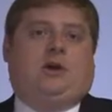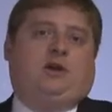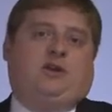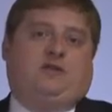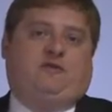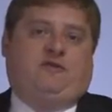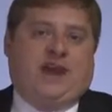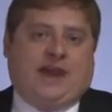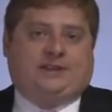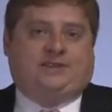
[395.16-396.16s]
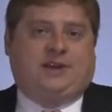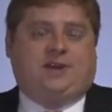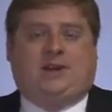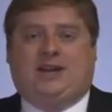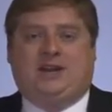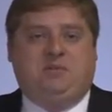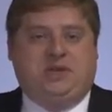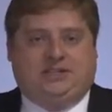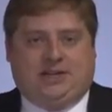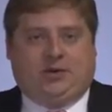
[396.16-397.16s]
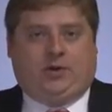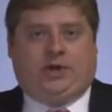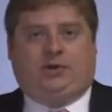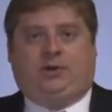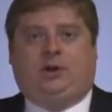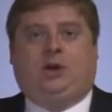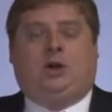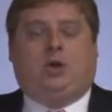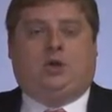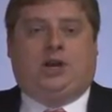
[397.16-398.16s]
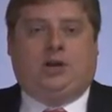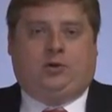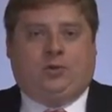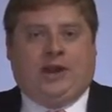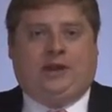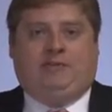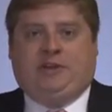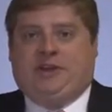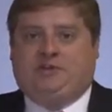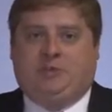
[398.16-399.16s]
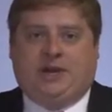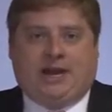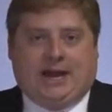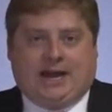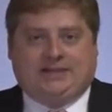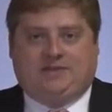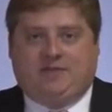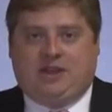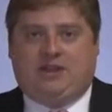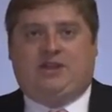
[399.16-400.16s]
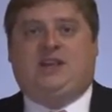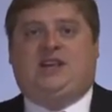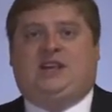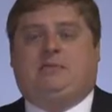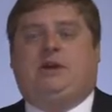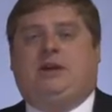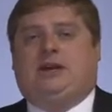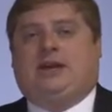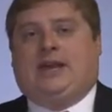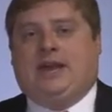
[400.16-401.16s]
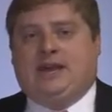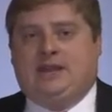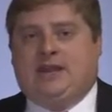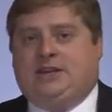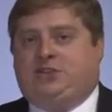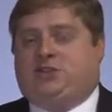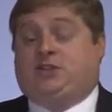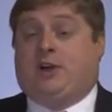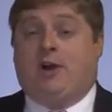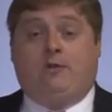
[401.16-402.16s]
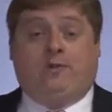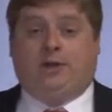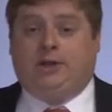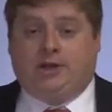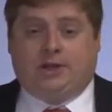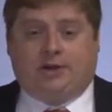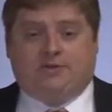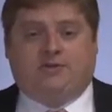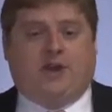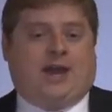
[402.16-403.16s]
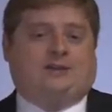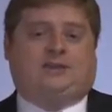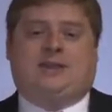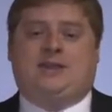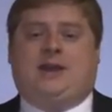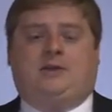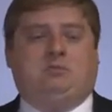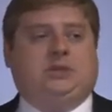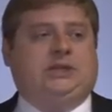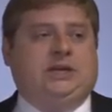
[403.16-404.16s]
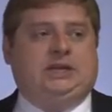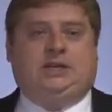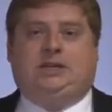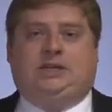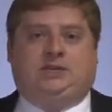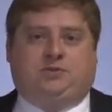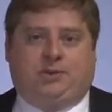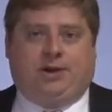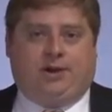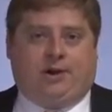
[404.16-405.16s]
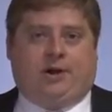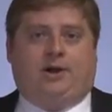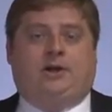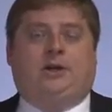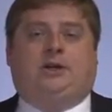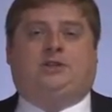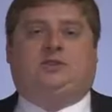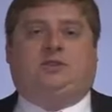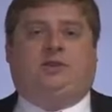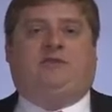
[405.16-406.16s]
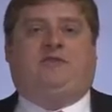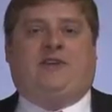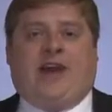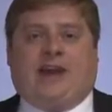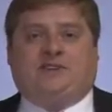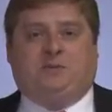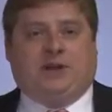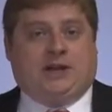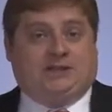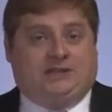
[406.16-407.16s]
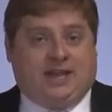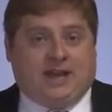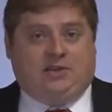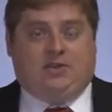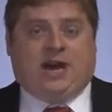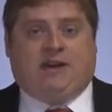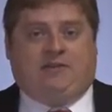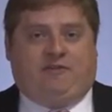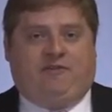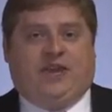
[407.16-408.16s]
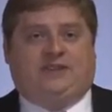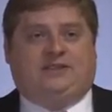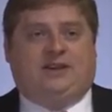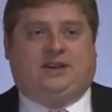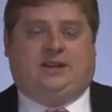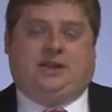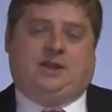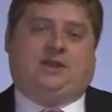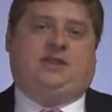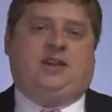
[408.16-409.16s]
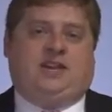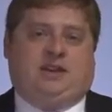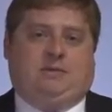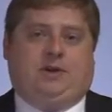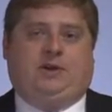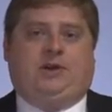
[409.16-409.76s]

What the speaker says: Are there facts that are immaterial or irrelevant because of the theme? Can they just overlook those facts? Can they completely disregard certain facts because they do not fit the theme?